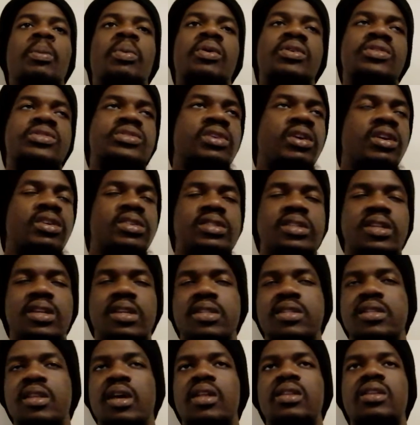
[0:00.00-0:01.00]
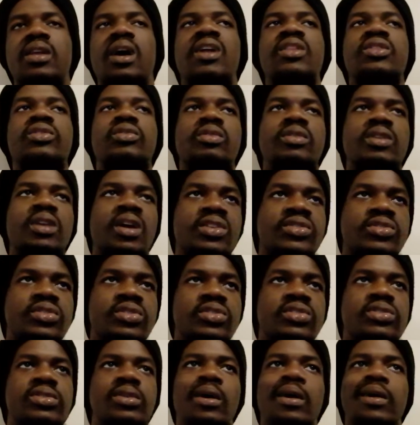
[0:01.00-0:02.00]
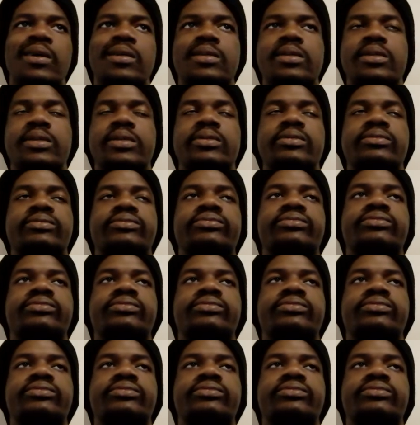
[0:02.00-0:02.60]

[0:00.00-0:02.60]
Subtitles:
Persons are saying that Antony has to start.